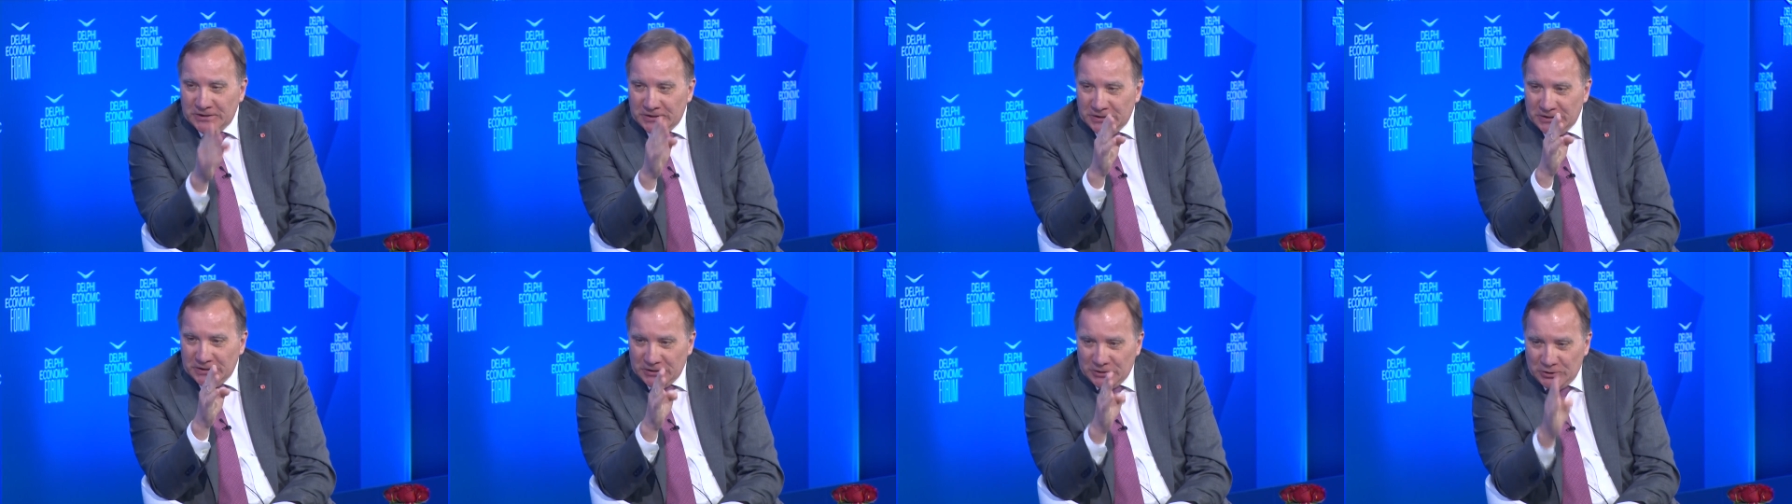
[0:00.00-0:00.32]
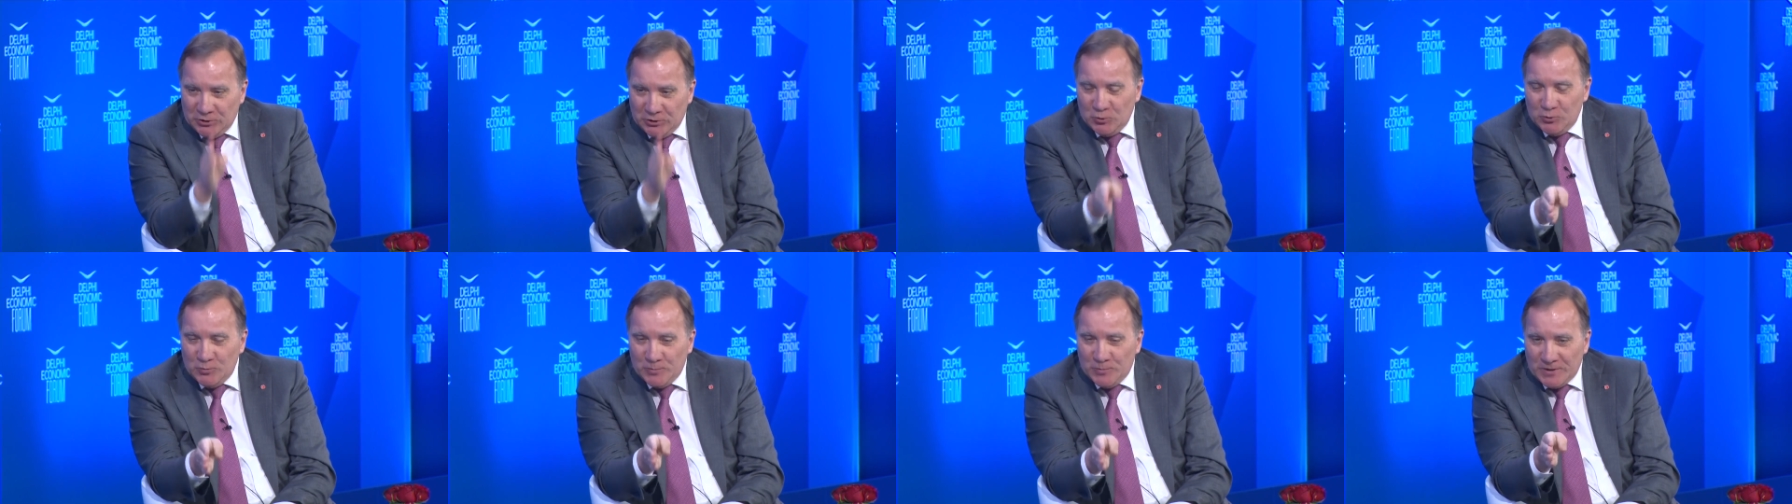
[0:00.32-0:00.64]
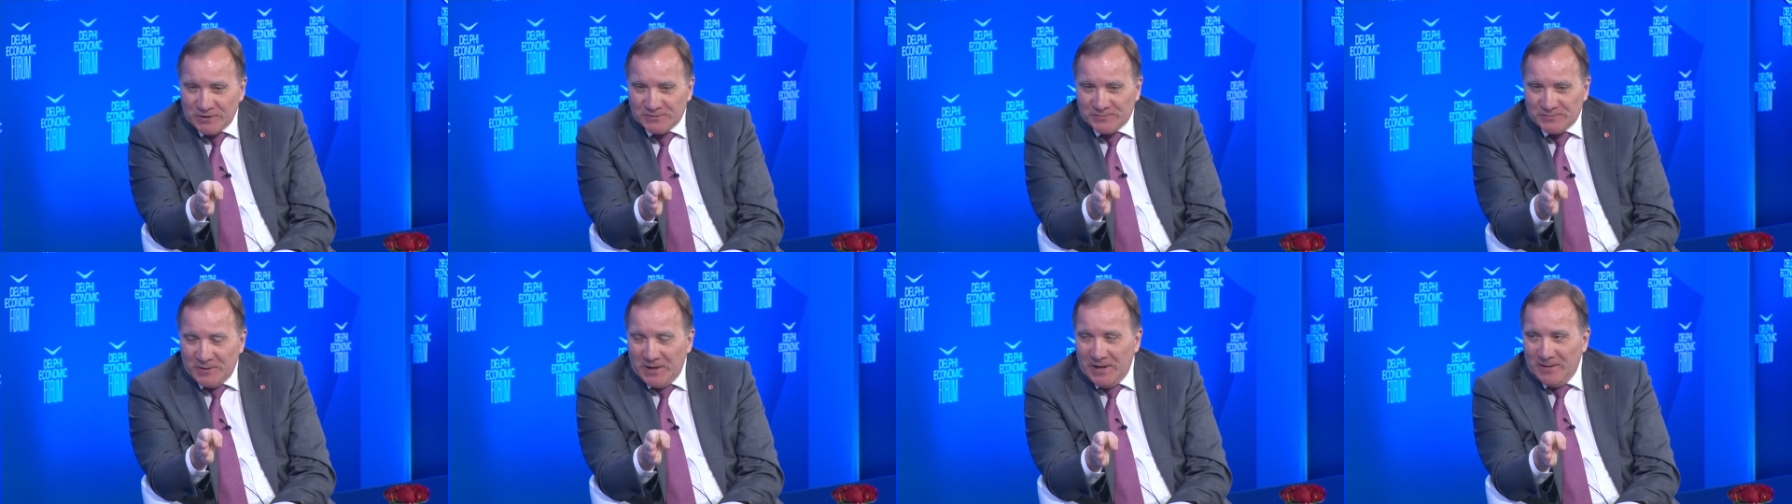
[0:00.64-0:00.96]
you
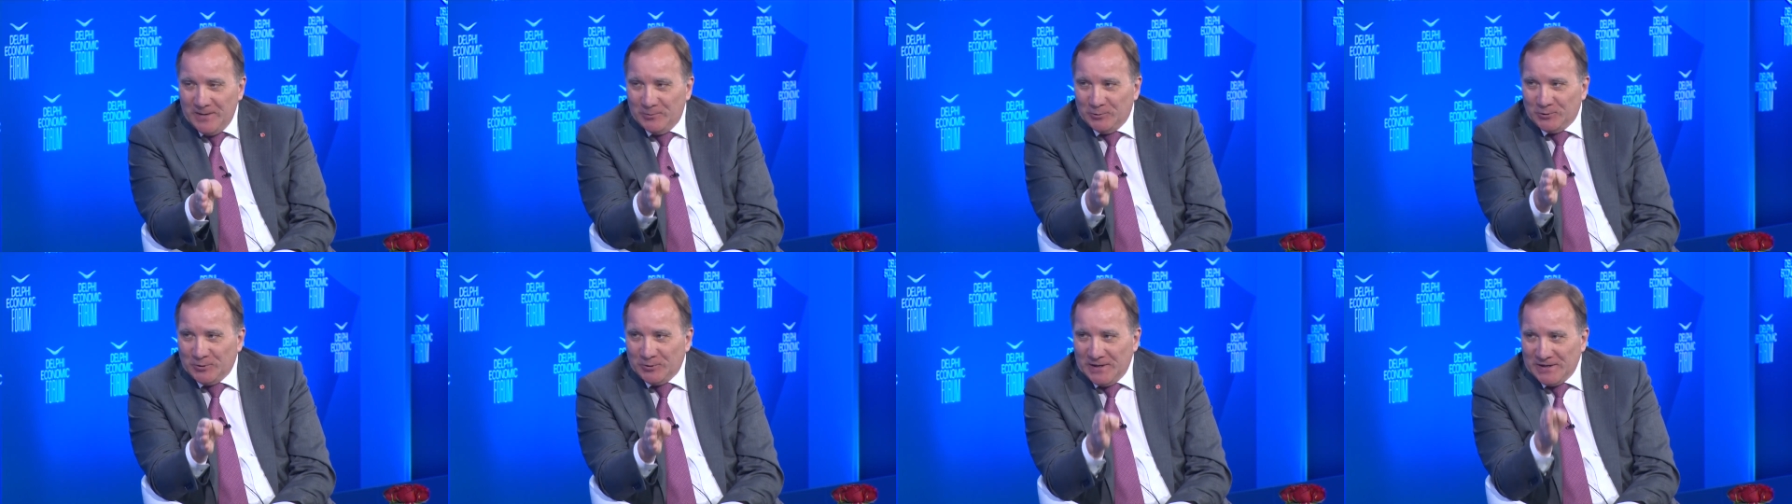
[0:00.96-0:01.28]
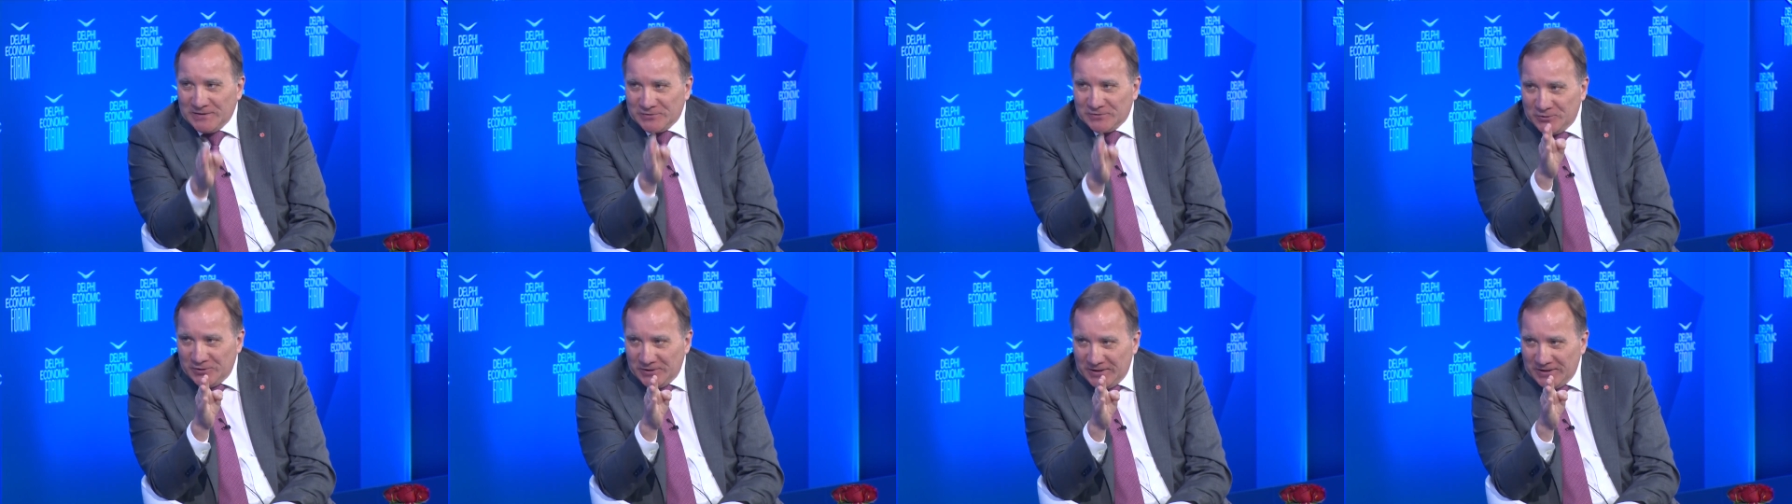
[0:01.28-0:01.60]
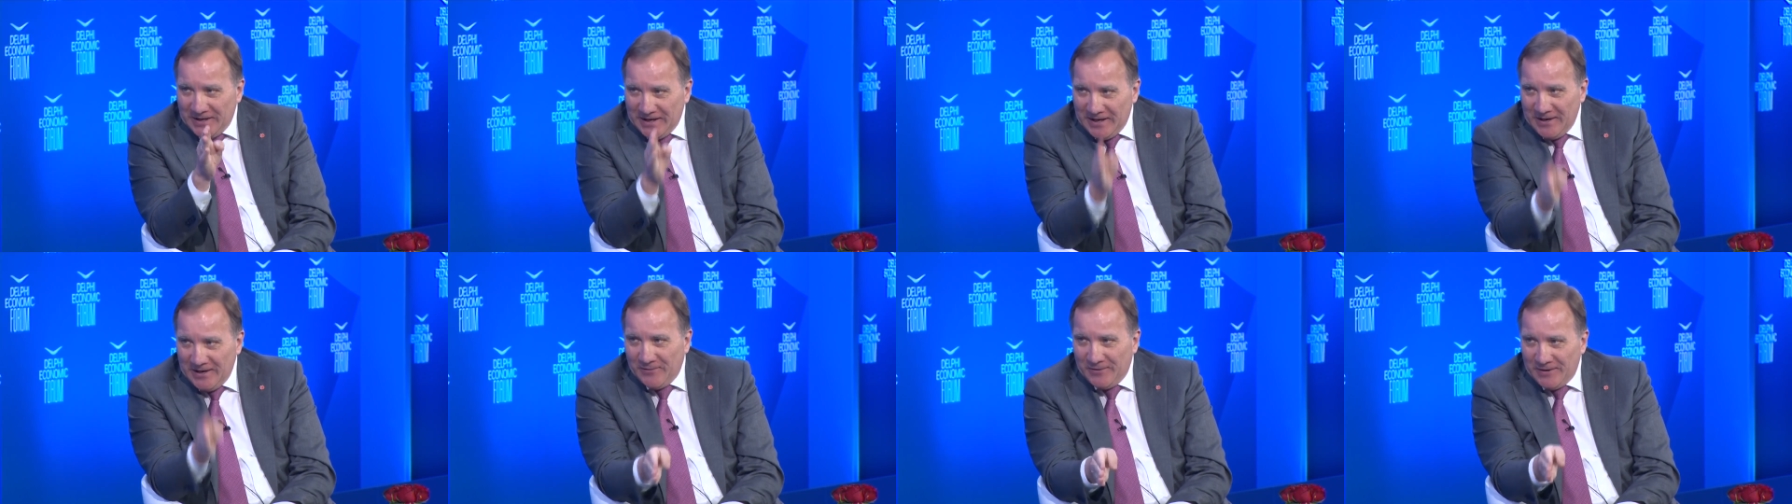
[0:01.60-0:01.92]
must be able to answer it
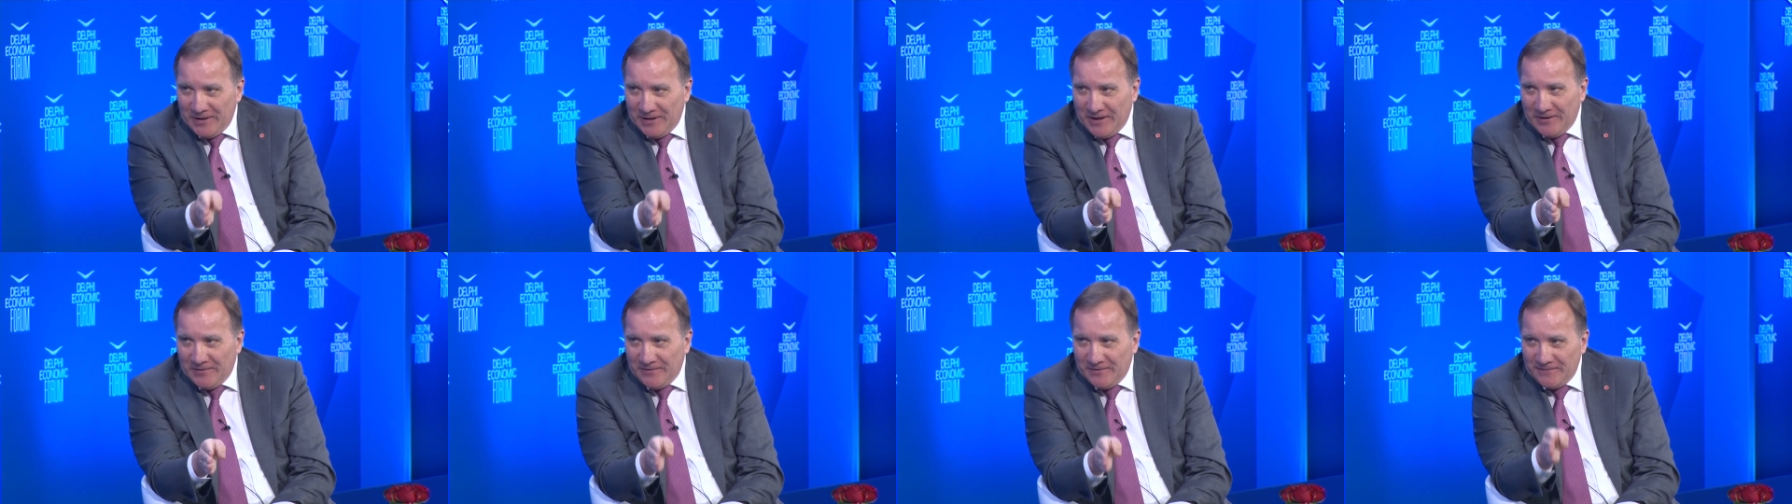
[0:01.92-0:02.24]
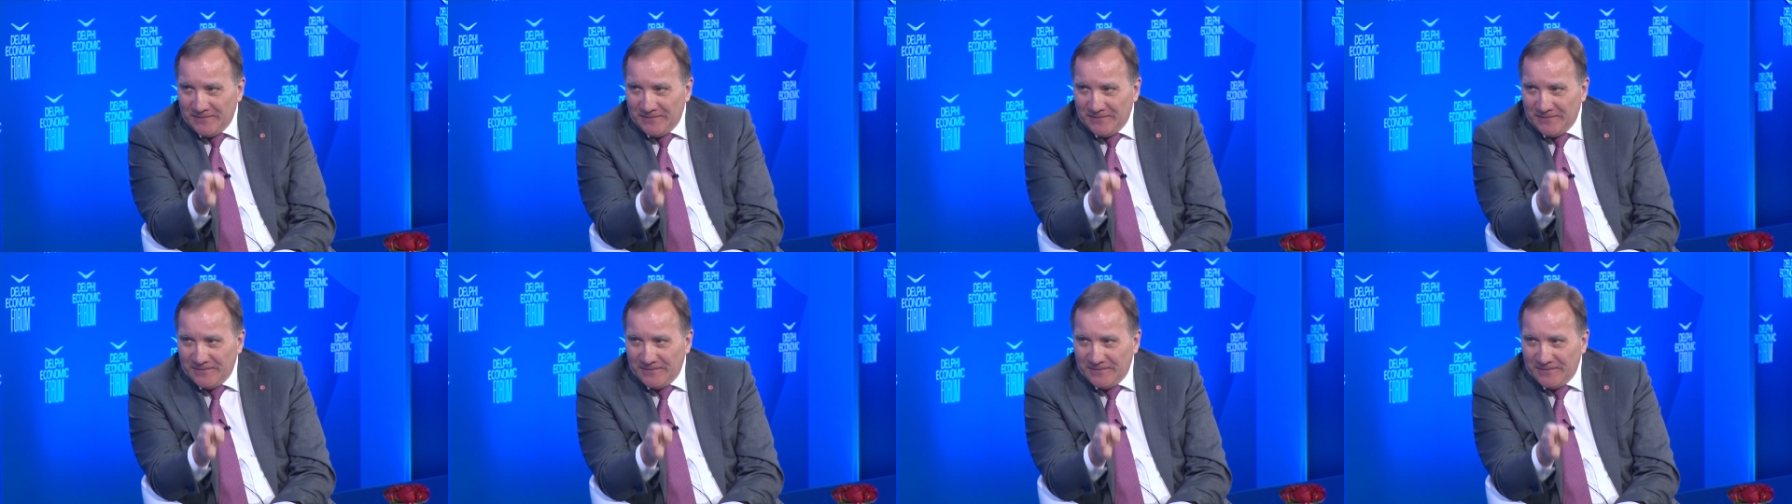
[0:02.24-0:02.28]
here and now.